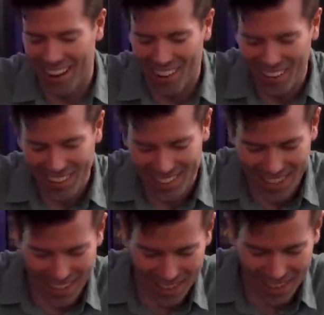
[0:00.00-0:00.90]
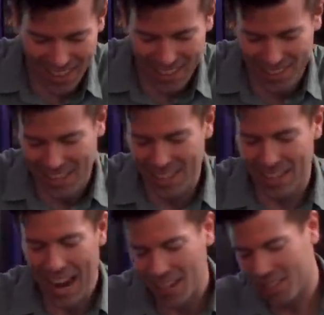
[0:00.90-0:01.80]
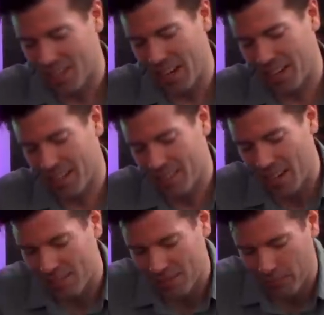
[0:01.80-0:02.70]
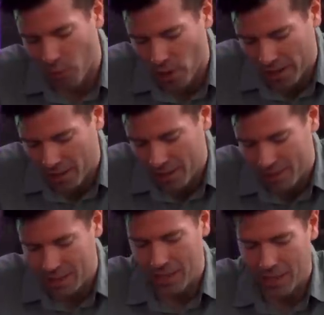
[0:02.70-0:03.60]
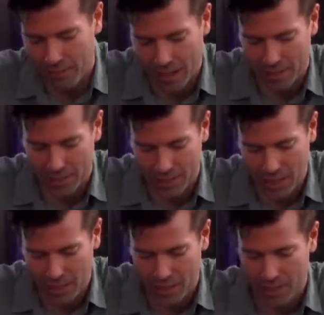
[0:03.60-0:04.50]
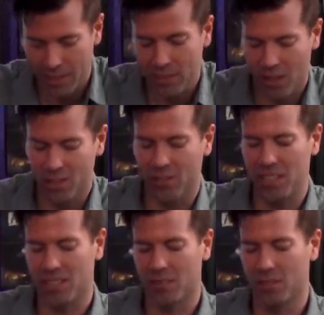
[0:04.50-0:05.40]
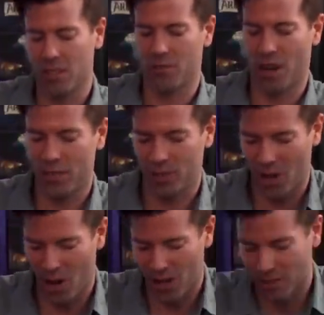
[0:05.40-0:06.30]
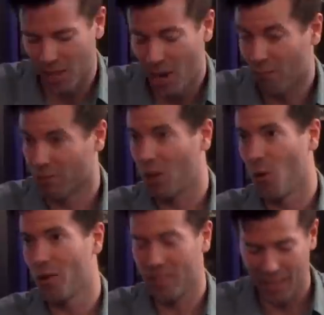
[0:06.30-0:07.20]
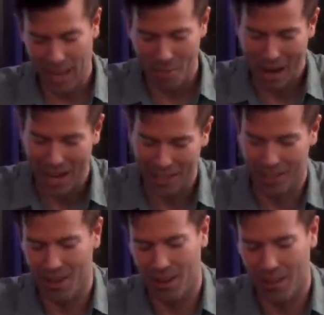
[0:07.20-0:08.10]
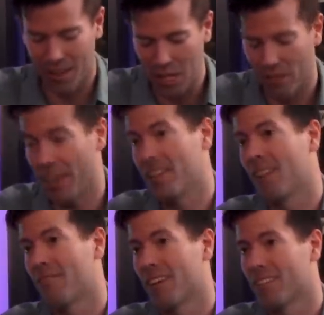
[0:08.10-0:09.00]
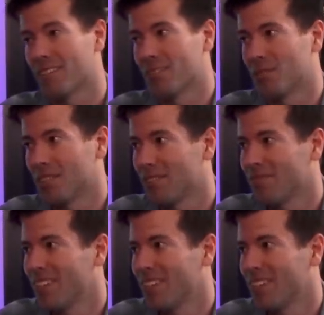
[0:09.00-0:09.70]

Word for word: All it says is, as an action, I can test for intellect. If I succeed, discard Strange Solution and draw 2 cards. Record in the campaign log that you have identified the solution.